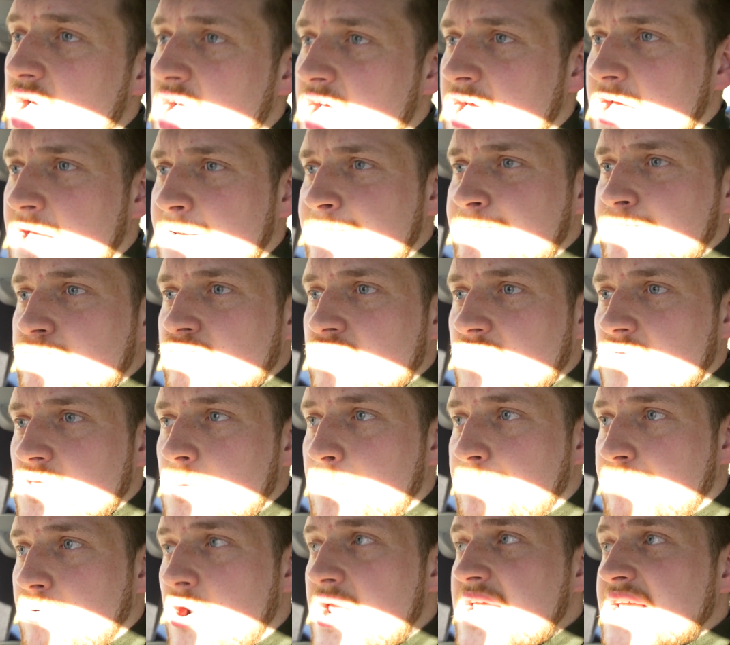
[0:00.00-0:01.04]

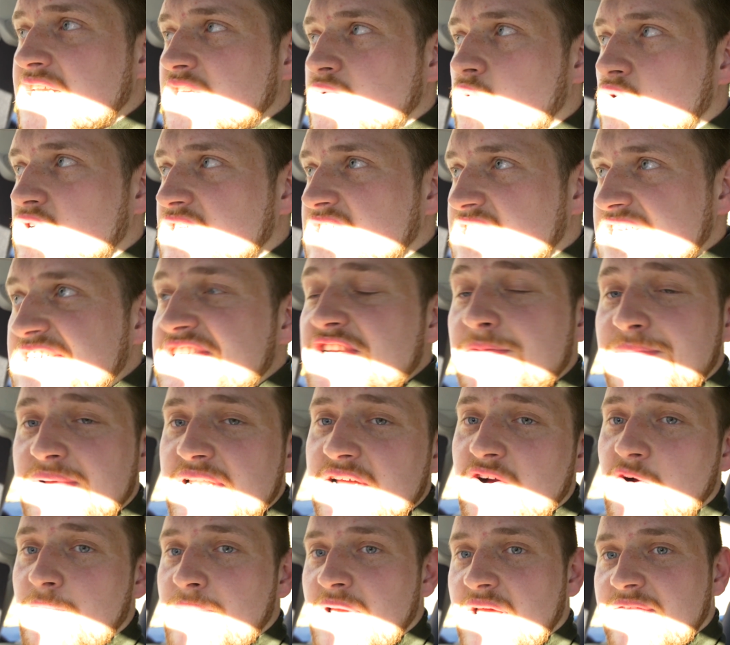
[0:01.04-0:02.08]
the brakes will seize up a
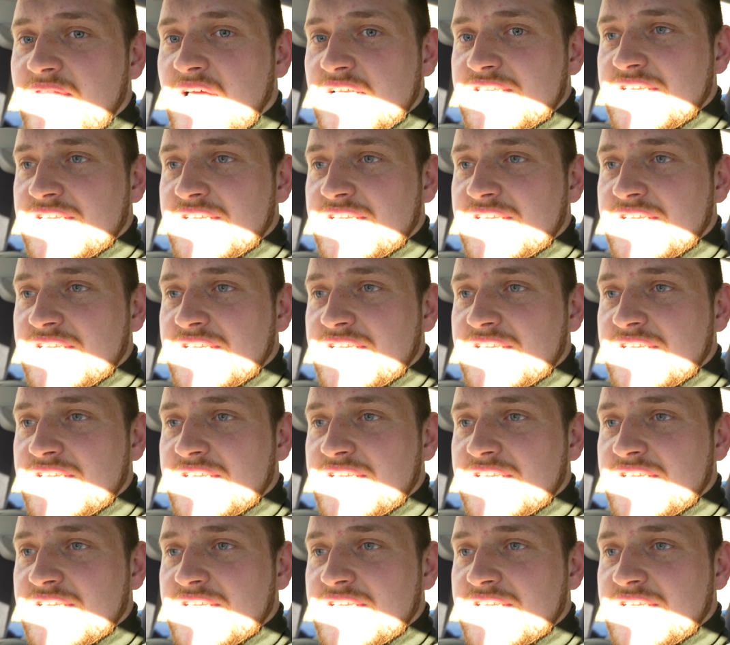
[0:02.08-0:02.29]
little bit.